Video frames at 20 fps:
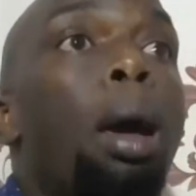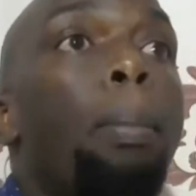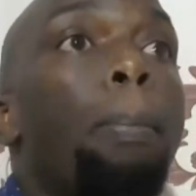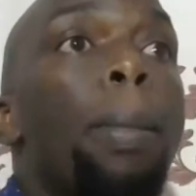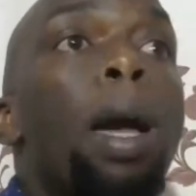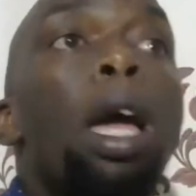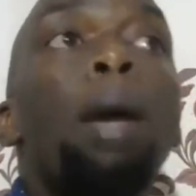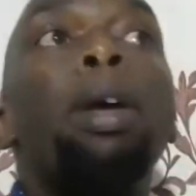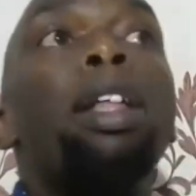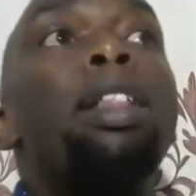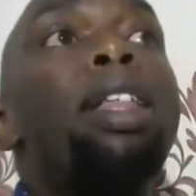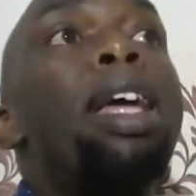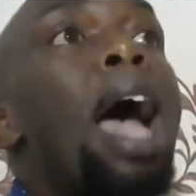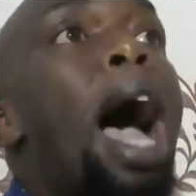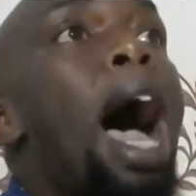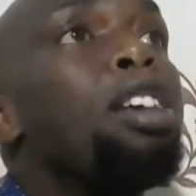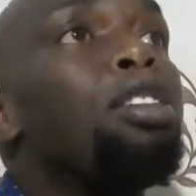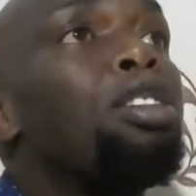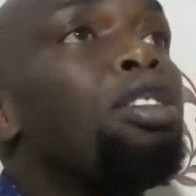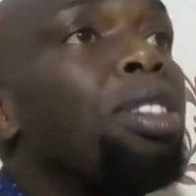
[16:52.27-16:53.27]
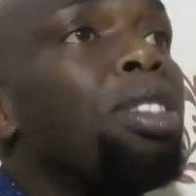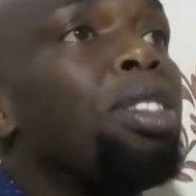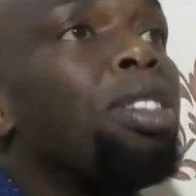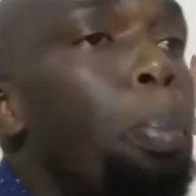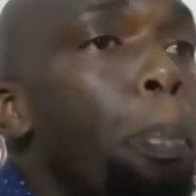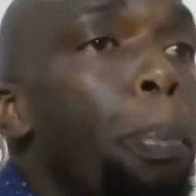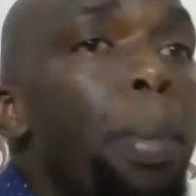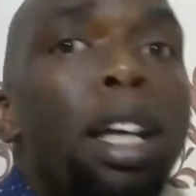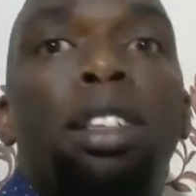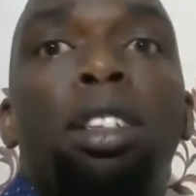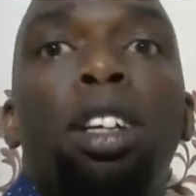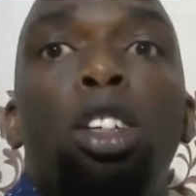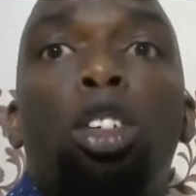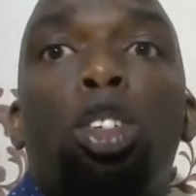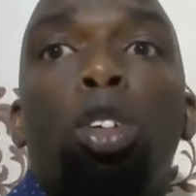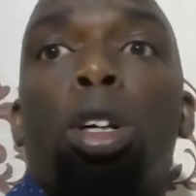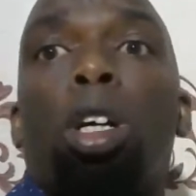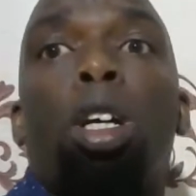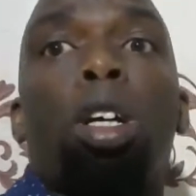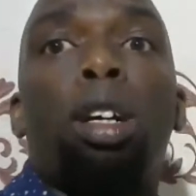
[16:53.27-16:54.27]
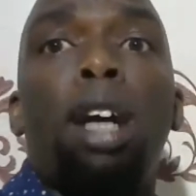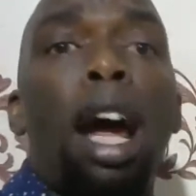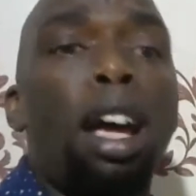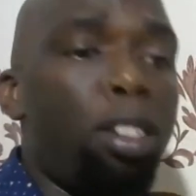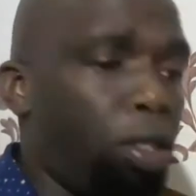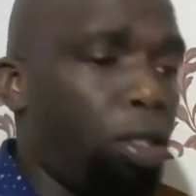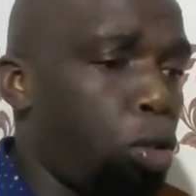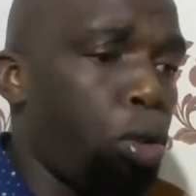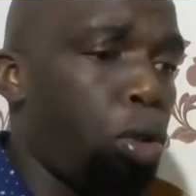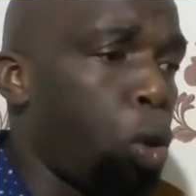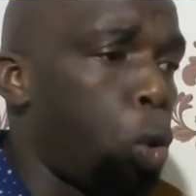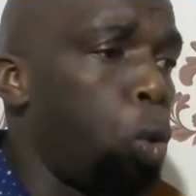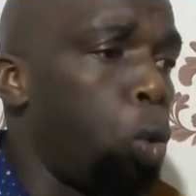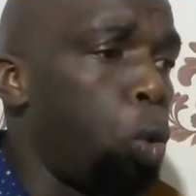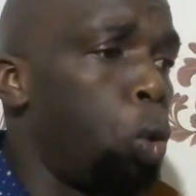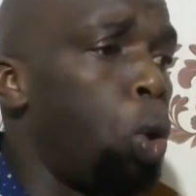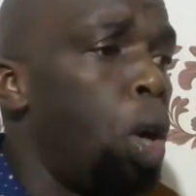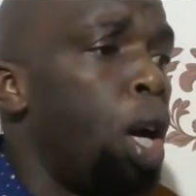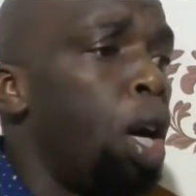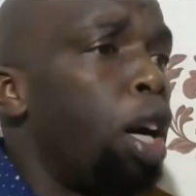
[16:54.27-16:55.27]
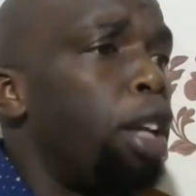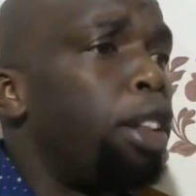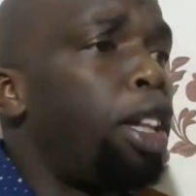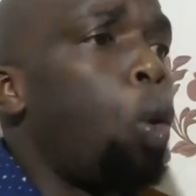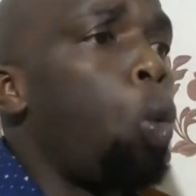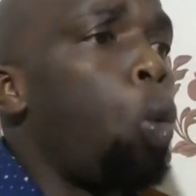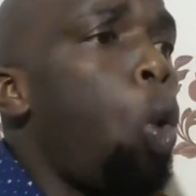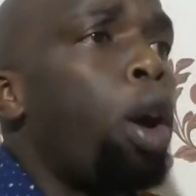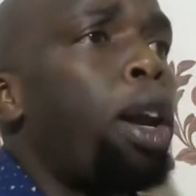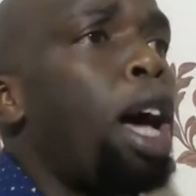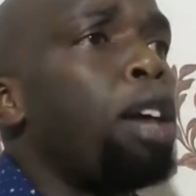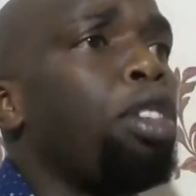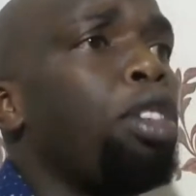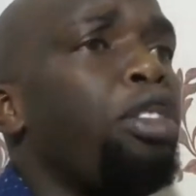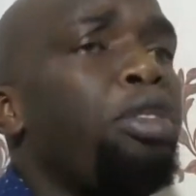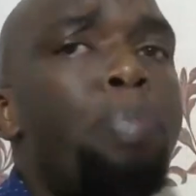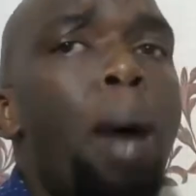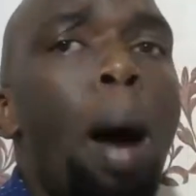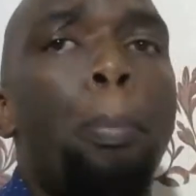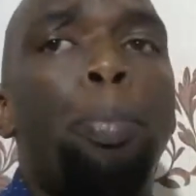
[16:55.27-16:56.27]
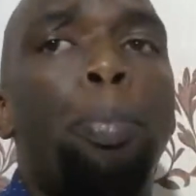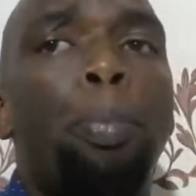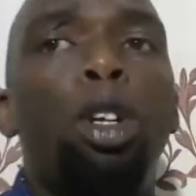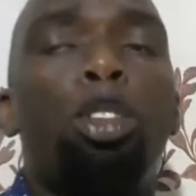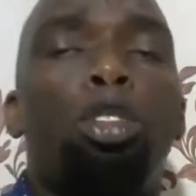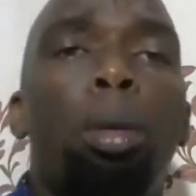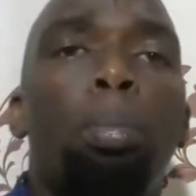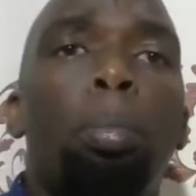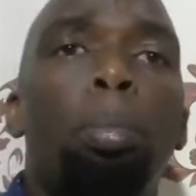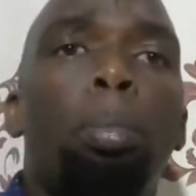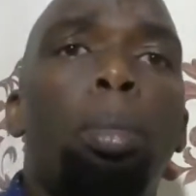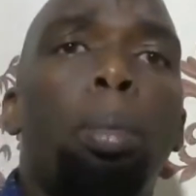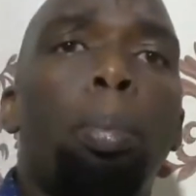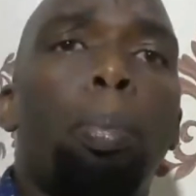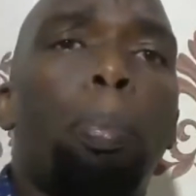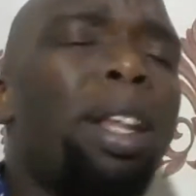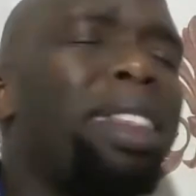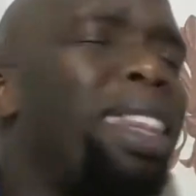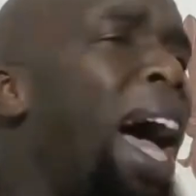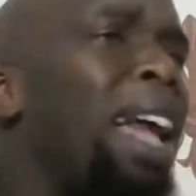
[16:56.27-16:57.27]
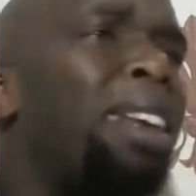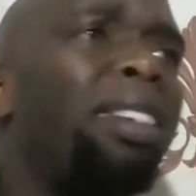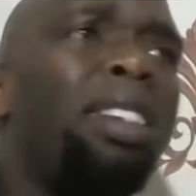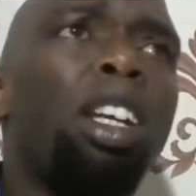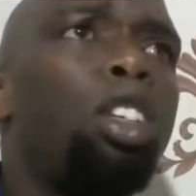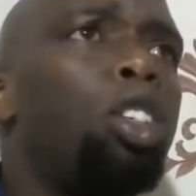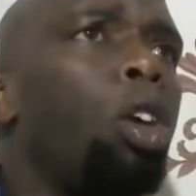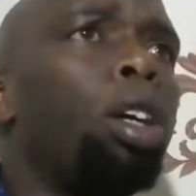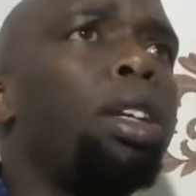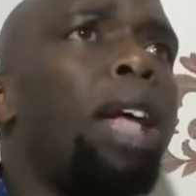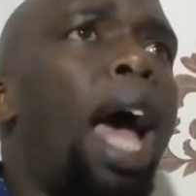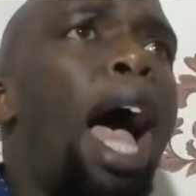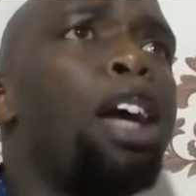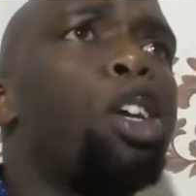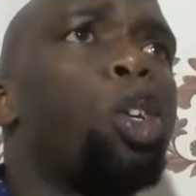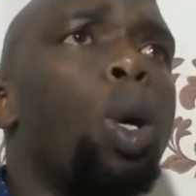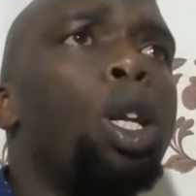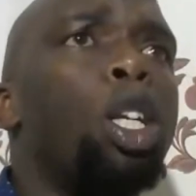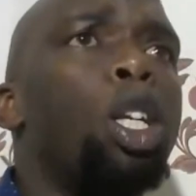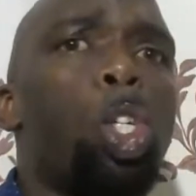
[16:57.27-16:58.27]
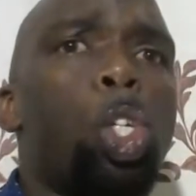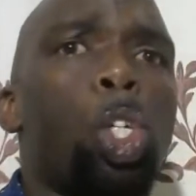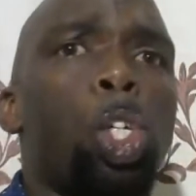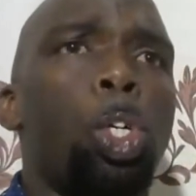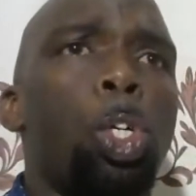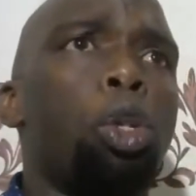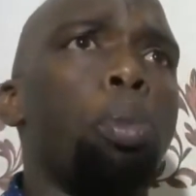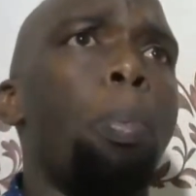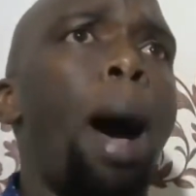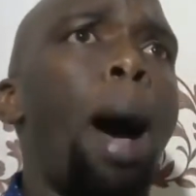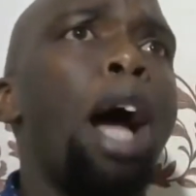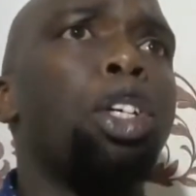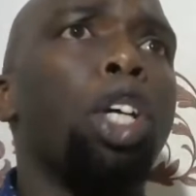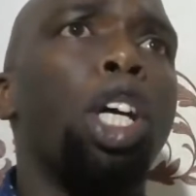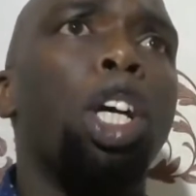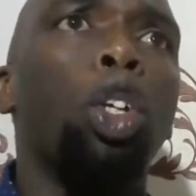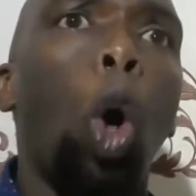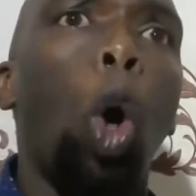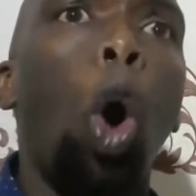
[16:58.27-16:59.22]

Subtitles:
Maybe they are submitted to Christ through the waters of baptism, but that did not actually change much at